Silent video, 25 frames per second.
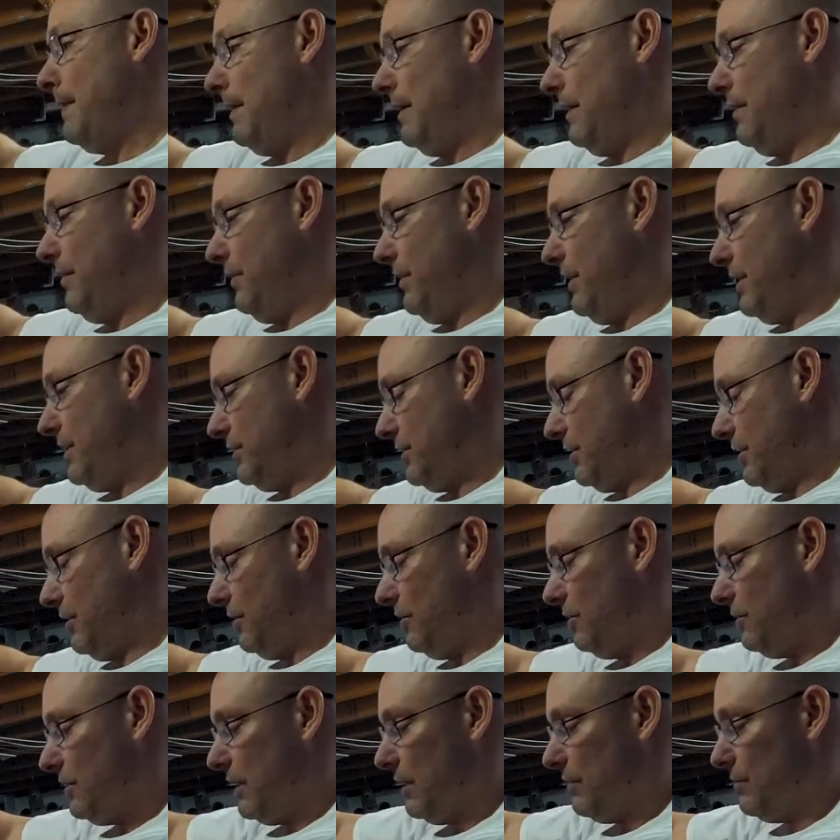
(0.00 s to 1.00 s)
other things to
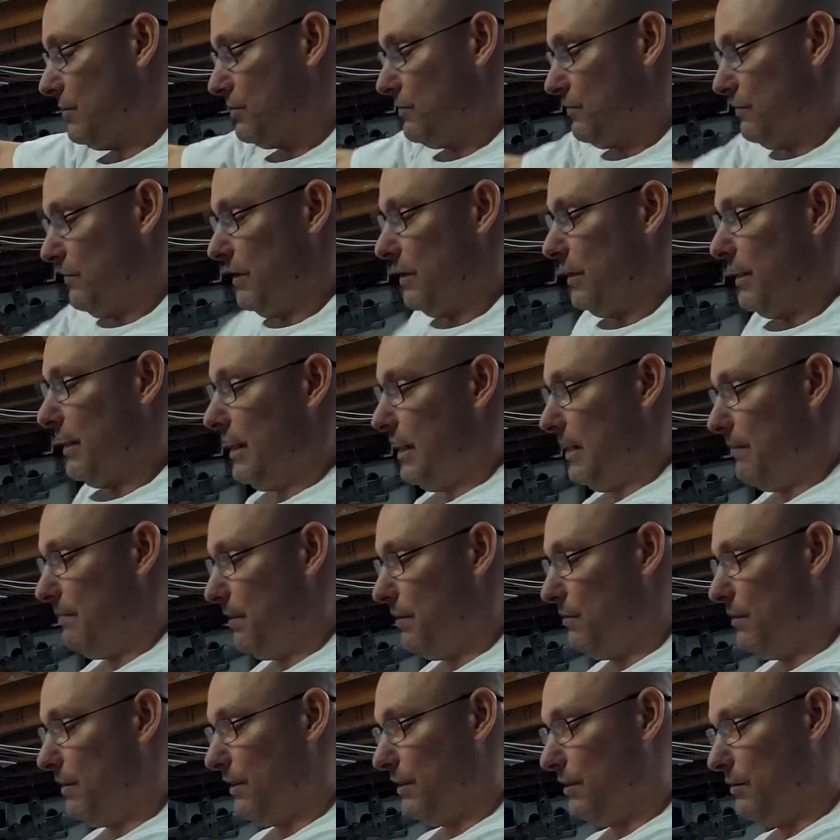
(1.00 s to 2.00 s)
note, I was very
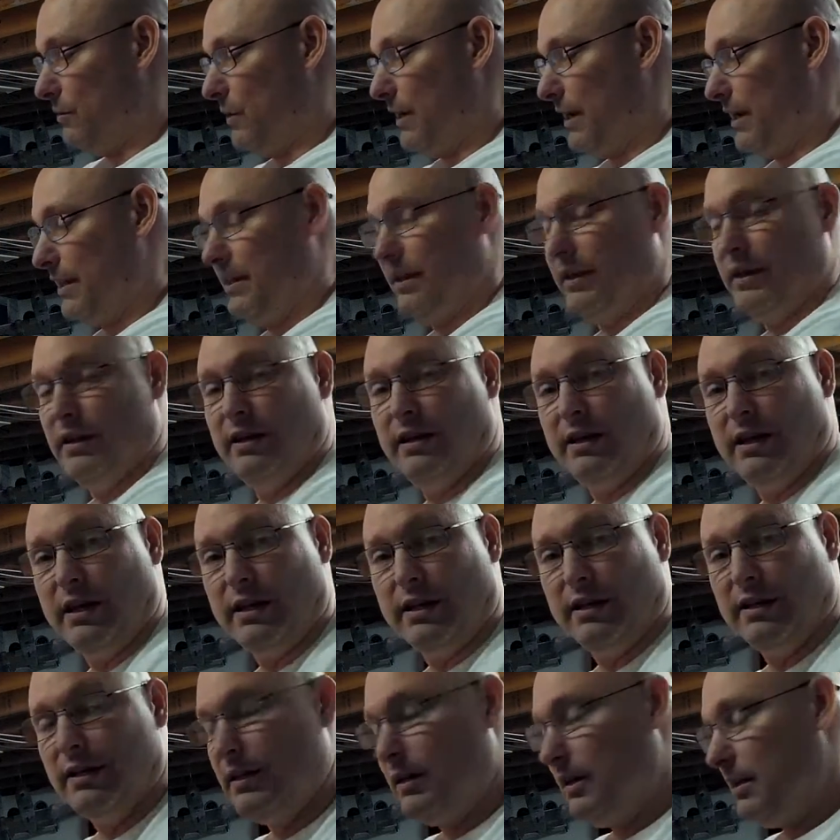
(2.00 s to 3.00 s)
happy with the way the,
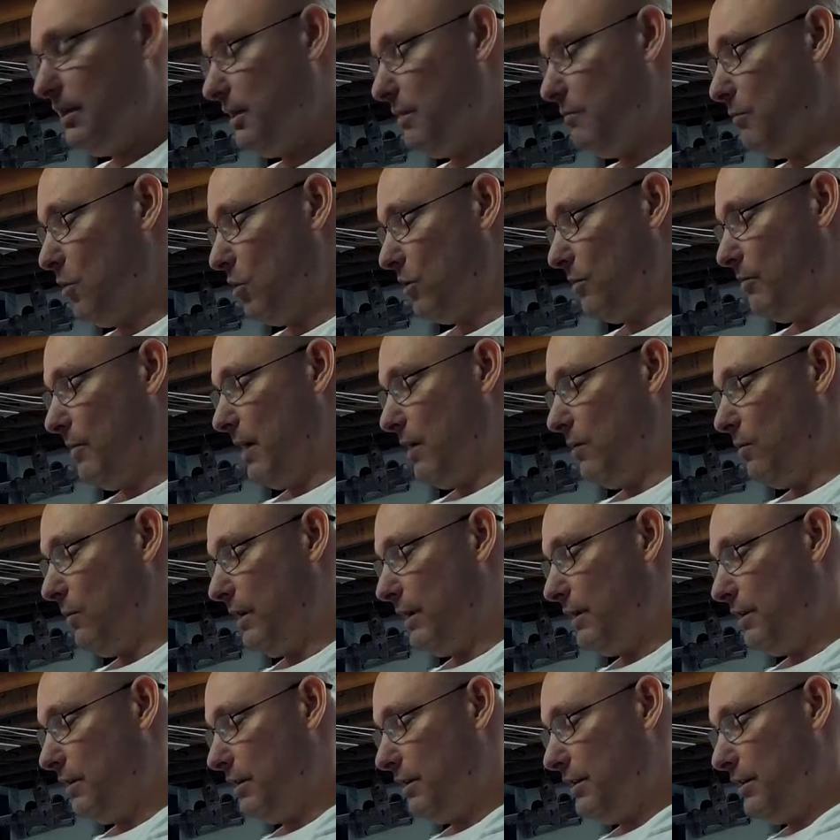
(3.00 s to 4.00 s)
uh, the motor mount
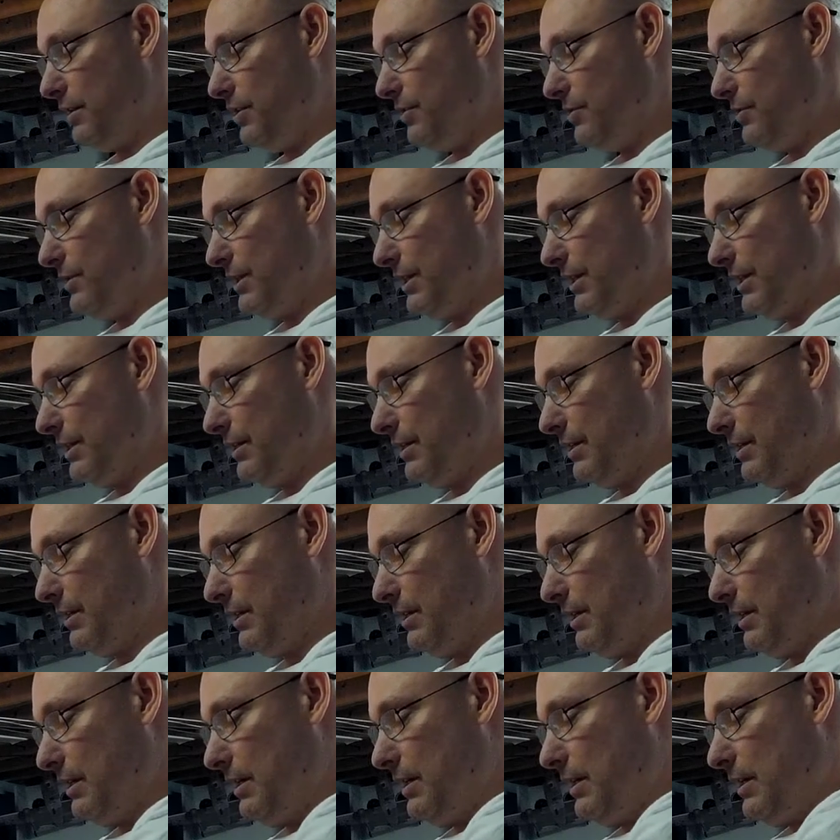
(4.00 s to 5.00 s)
went on, using
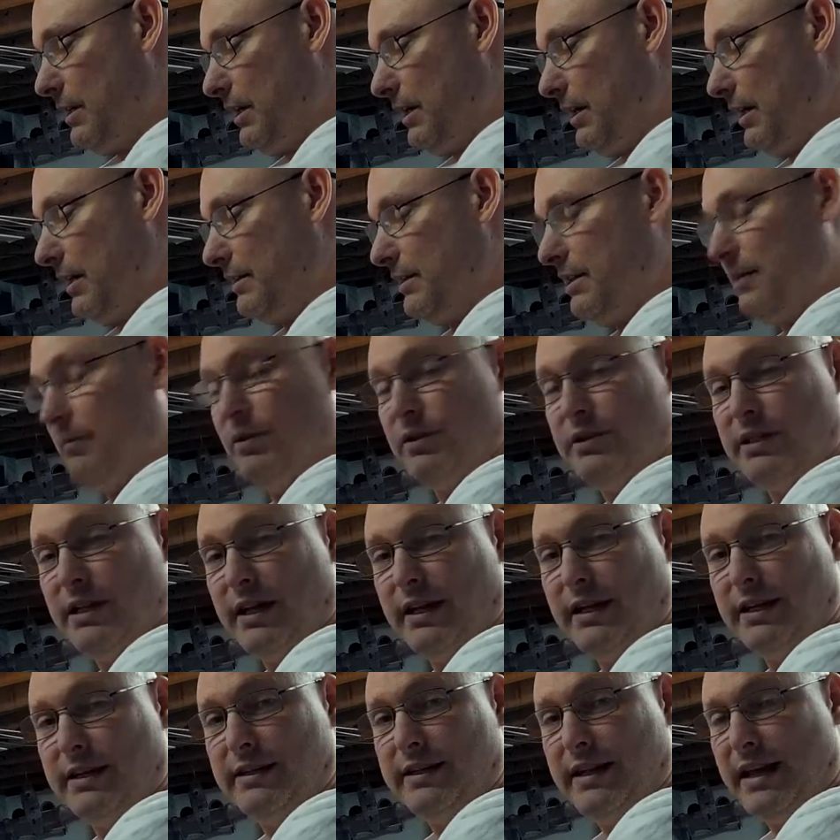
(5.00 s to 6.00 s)
uh,
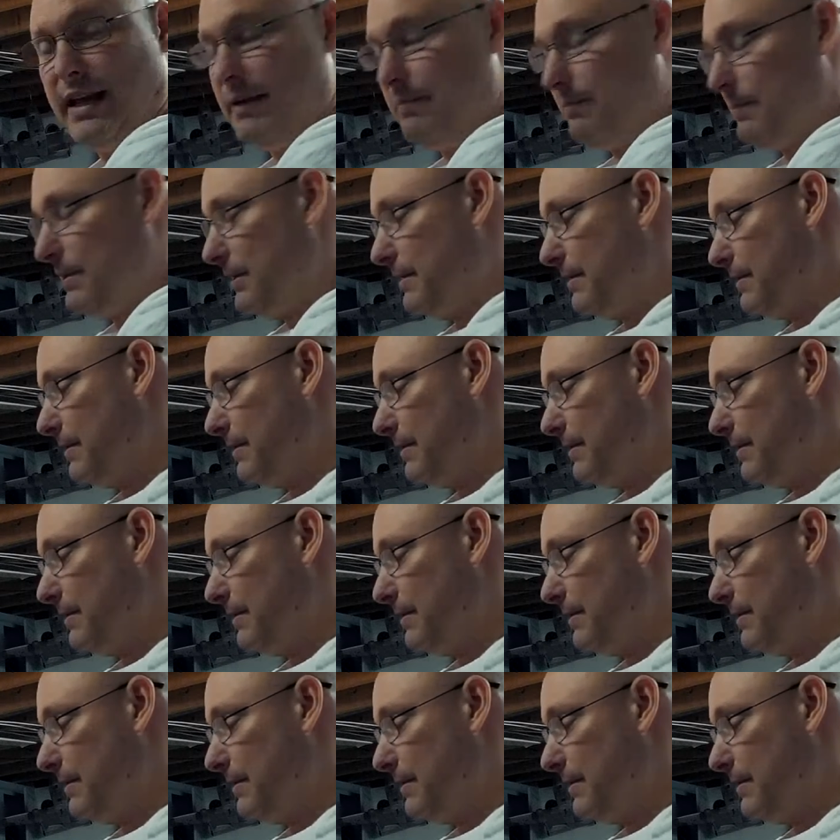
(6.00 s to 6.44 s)
double-sided tape